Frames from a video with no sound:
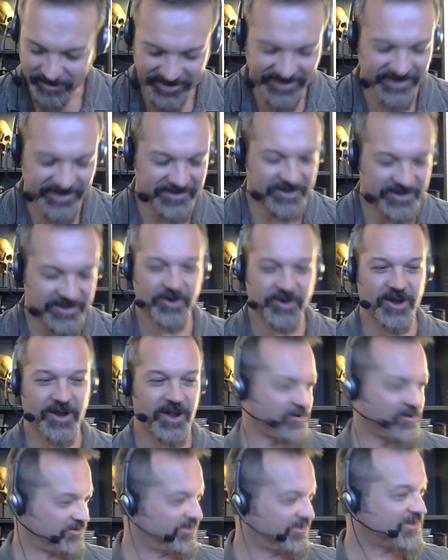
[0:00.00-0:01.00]
please, you know,
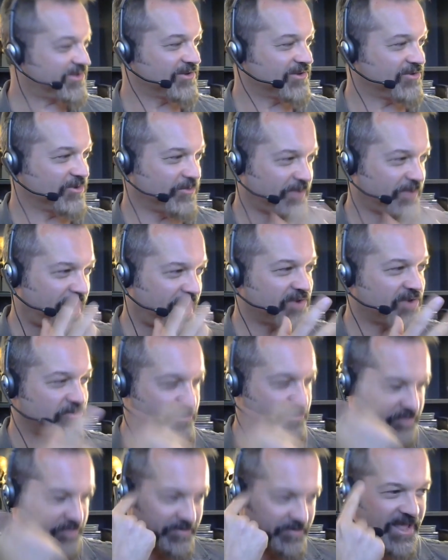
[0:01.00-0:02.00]
I was listening to him, my eyes
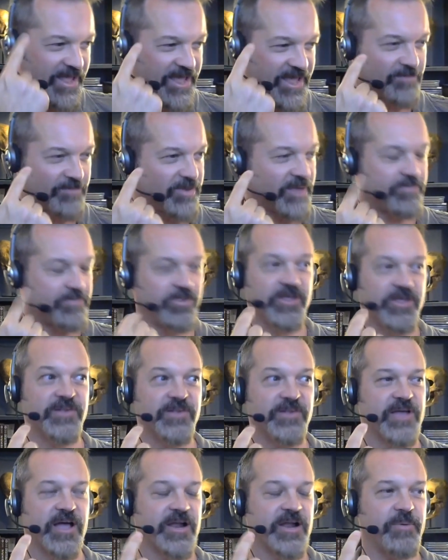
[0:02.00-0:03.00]
open, but in my head, I'm like,
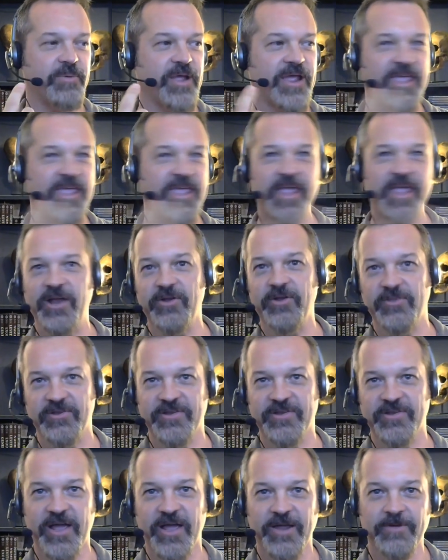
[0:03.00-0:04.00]
please, God, I mean, I can't hear
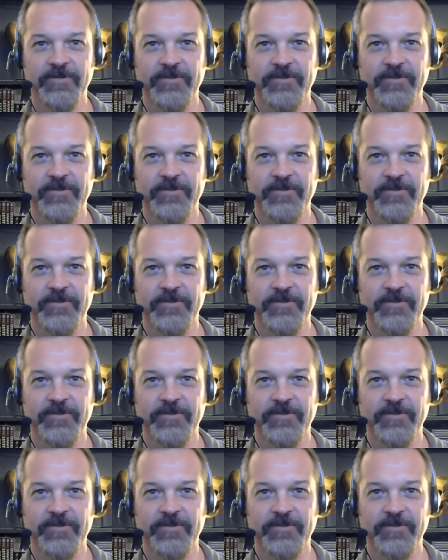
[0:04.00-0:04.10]
this guy.